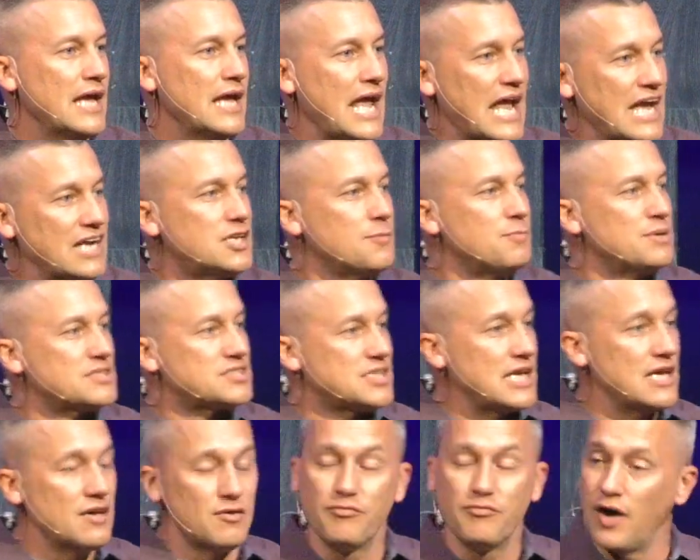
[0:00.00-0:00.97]

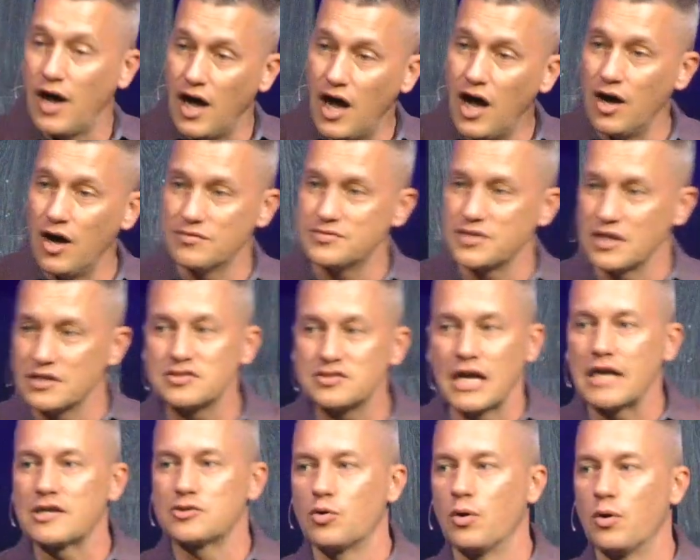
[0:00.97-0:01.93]
intimacy involves a
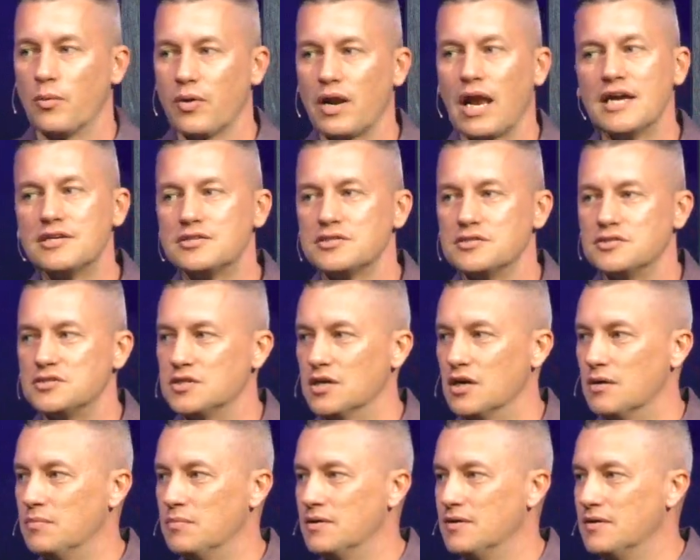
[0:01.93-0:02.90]
sexual
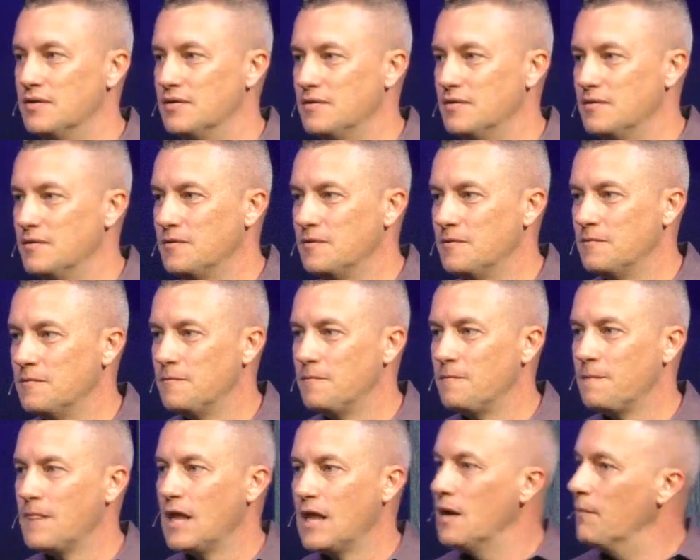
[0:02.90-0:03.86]
relationship.
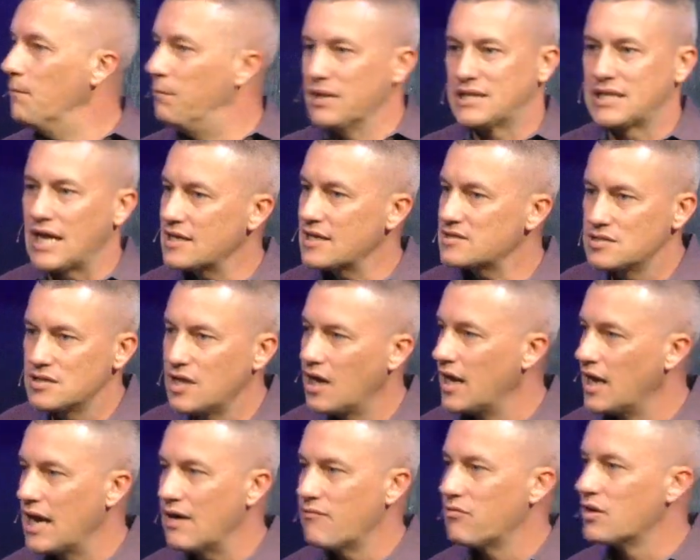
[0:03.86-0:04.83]
But that's
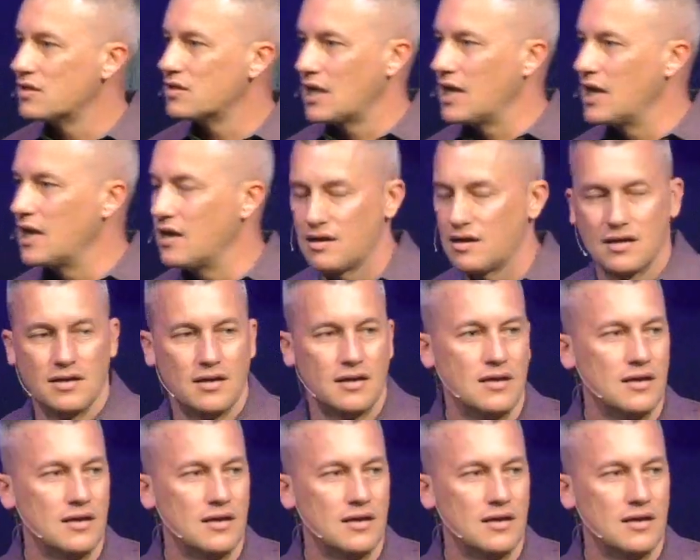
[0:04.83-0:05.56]
not everything